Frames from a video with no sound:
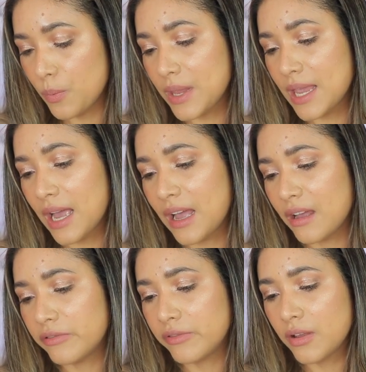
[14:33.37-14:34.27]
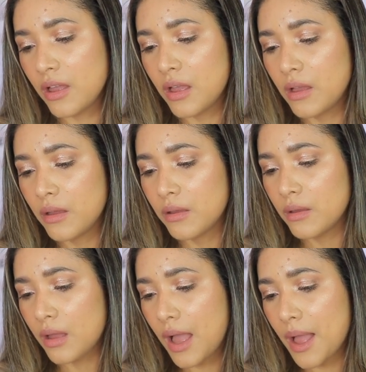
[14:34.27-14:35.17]
we have
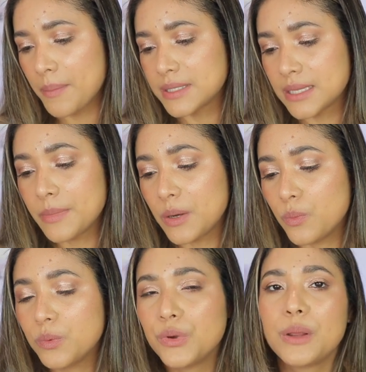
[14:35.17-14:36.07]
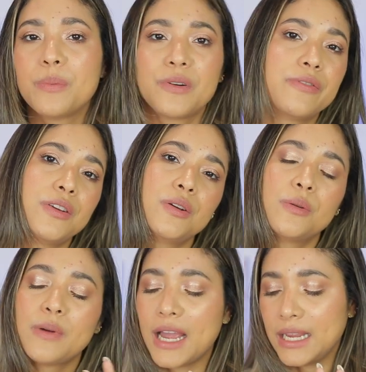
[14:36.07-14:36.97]
um, somebody would
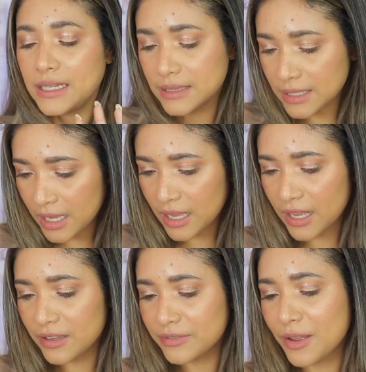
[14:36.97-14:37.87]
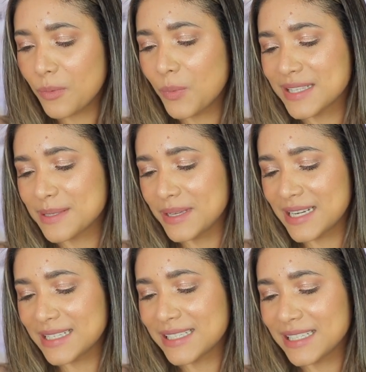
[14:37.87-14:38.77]
perfume I love,
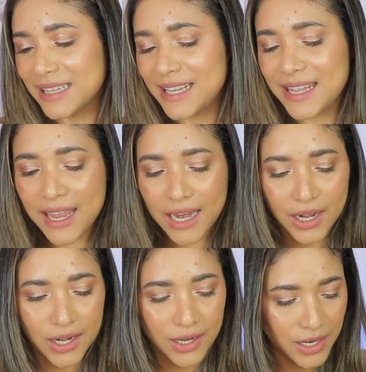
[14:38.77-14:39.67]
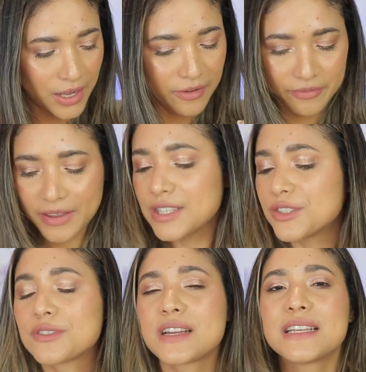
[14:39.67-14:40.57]
Westman Atelier
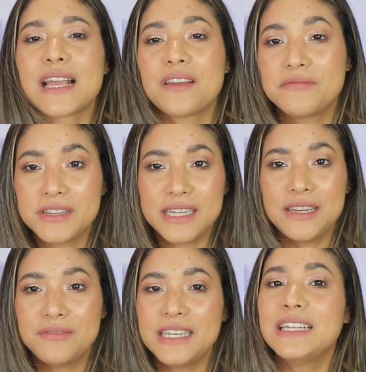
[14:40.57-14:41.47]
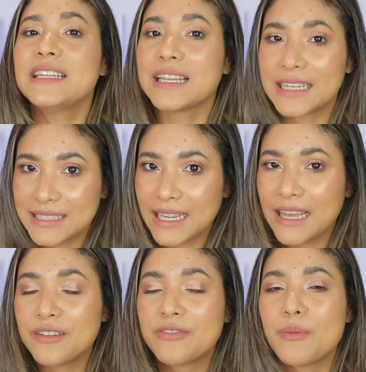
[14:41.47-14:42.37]
Face Trace. I really, really liked
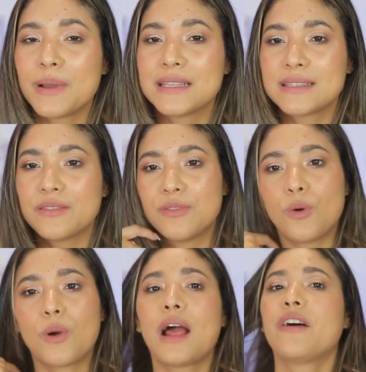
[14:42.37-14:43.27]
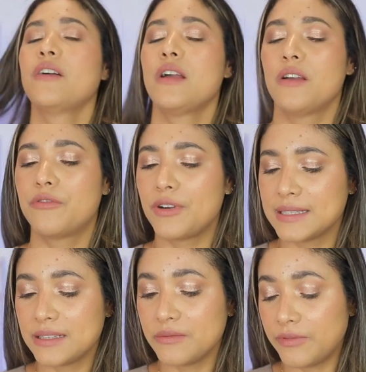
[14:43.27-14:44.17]
it from my Sephora
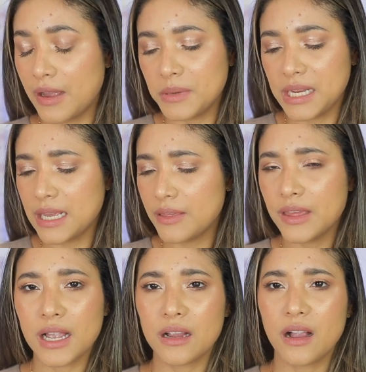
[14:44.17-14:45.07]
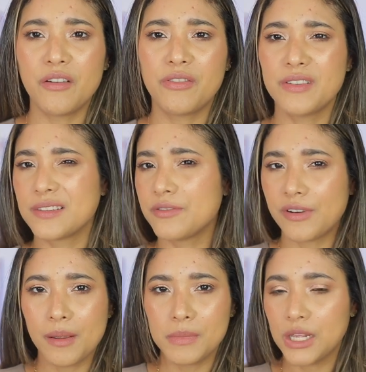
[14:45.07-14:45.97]
friends and family. I think I got friends and
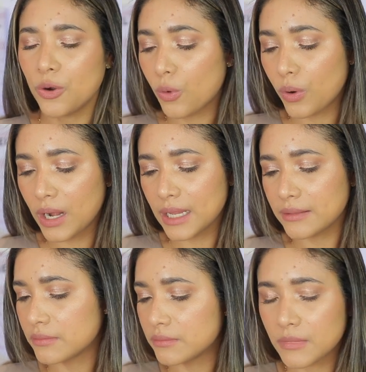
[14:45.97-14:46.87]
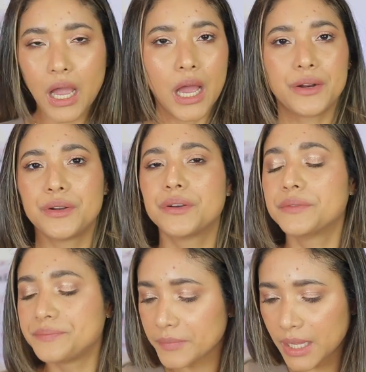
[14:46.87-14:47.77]
family or like, I don't know.